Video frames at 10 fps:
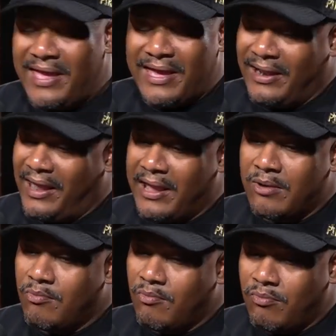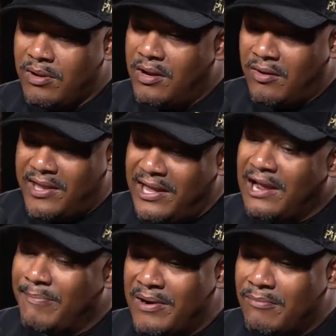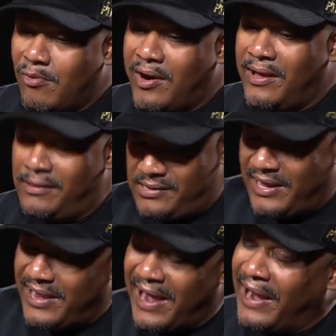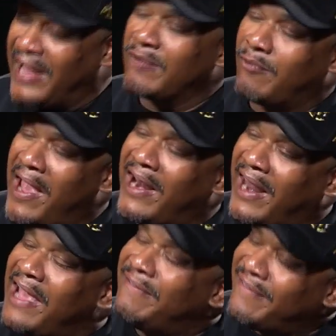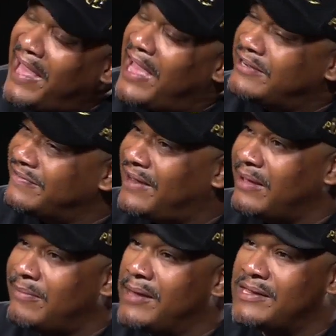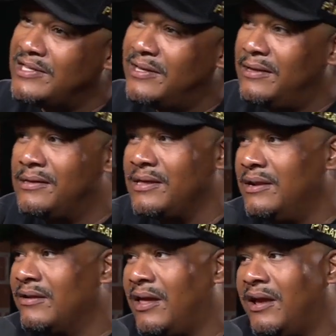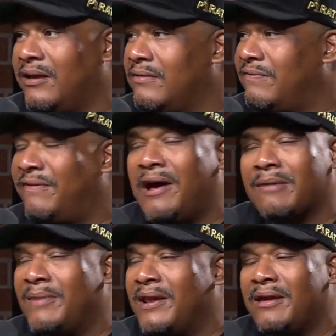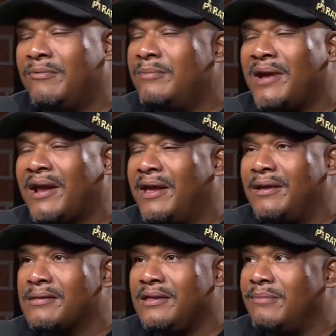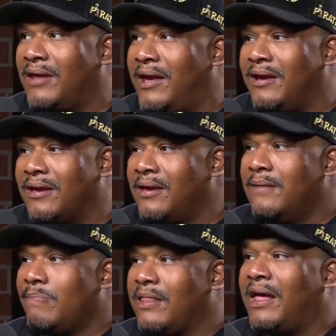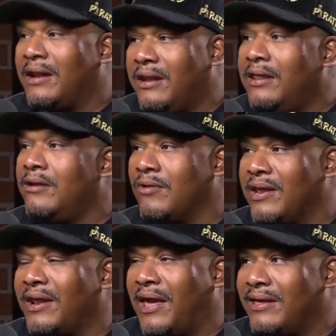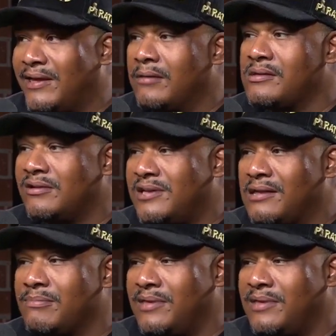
Yeah, like, you know, getting up in the morning, seeing that like red light flash for like messages, and you're like, fuck, man, like when do my clients sleep? Like literally, like they'll start